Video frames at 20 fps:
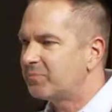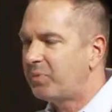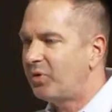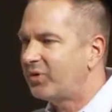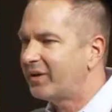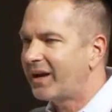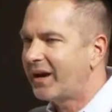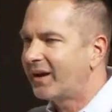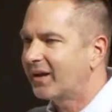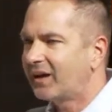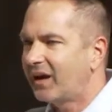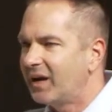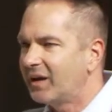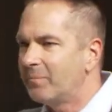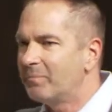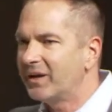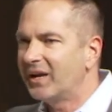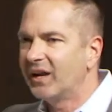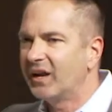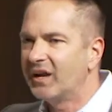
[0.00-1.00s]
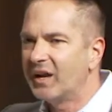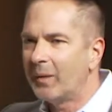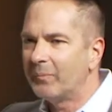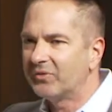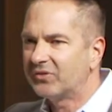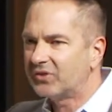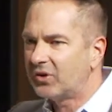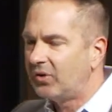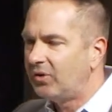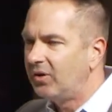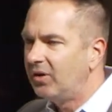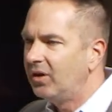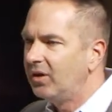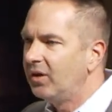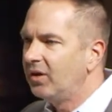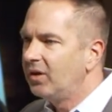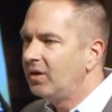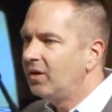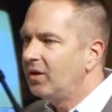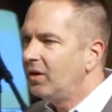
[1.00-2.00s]
pulling out a gun and being a numbskull,
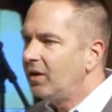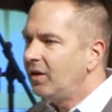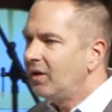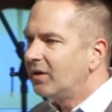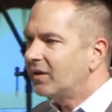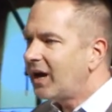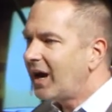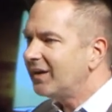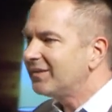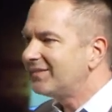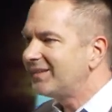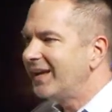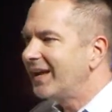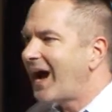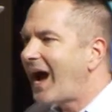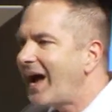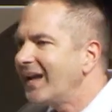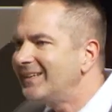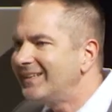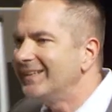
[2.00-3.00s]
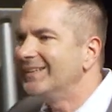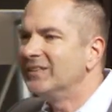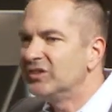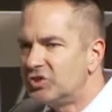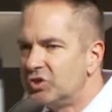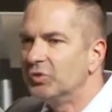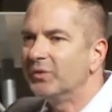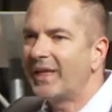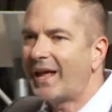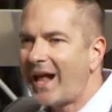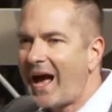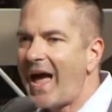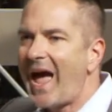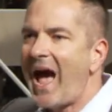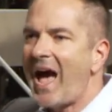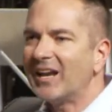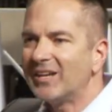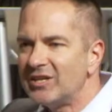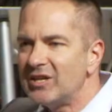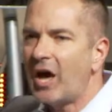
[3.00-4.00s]
God's saying, I didn't do that. I
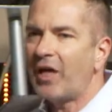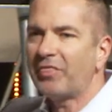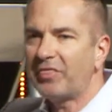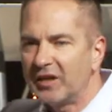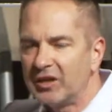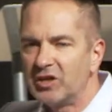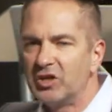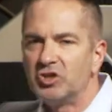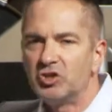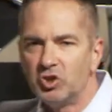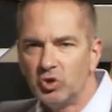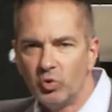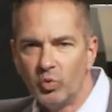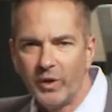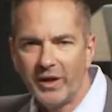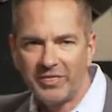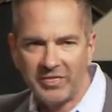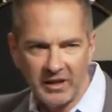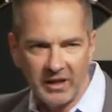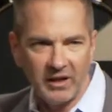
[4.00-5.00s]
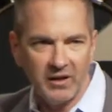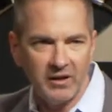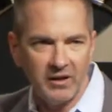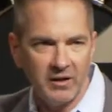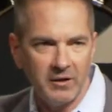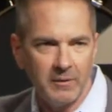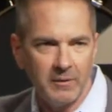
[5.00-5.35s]
had nothing to do with it.